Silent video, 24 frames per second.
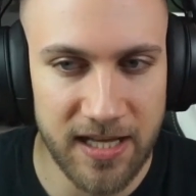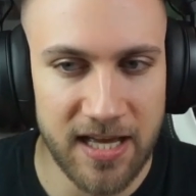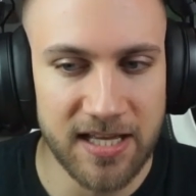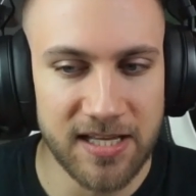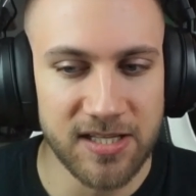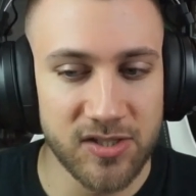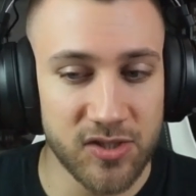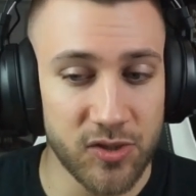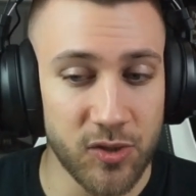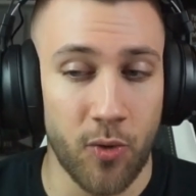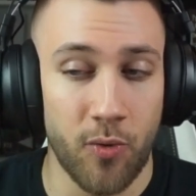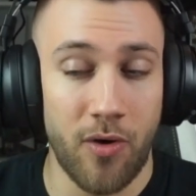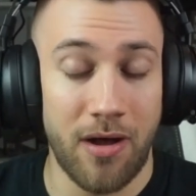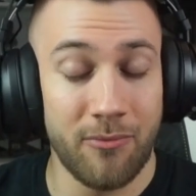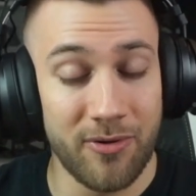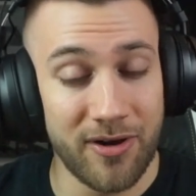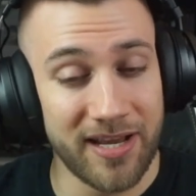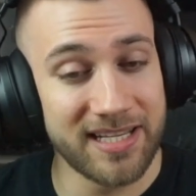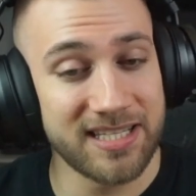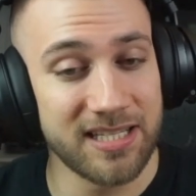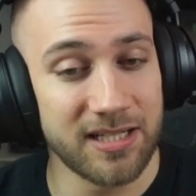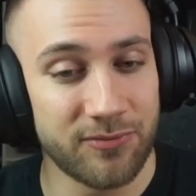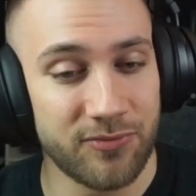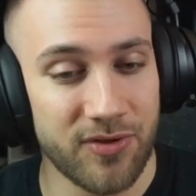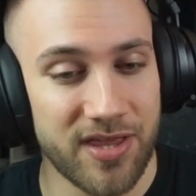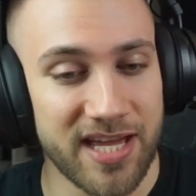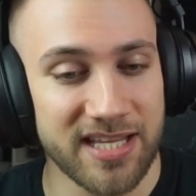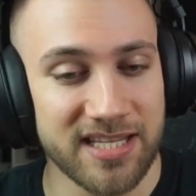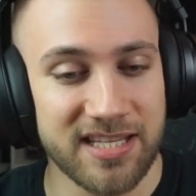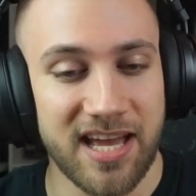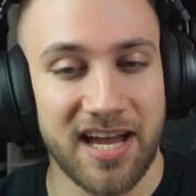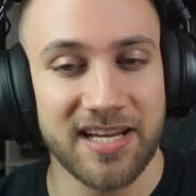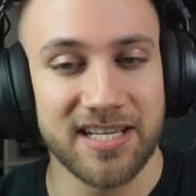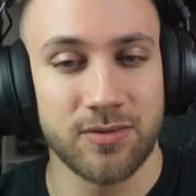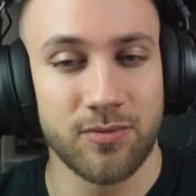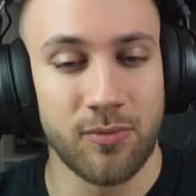So, I'm really excited for that,
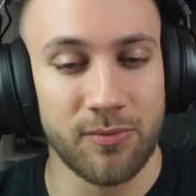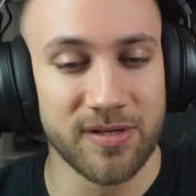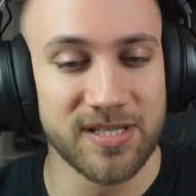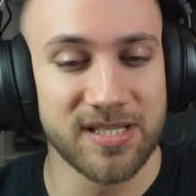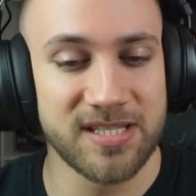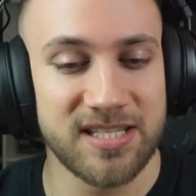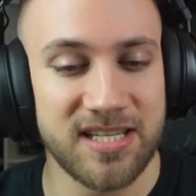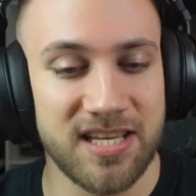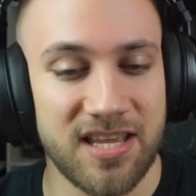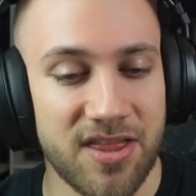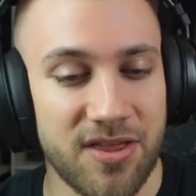guys. We will see.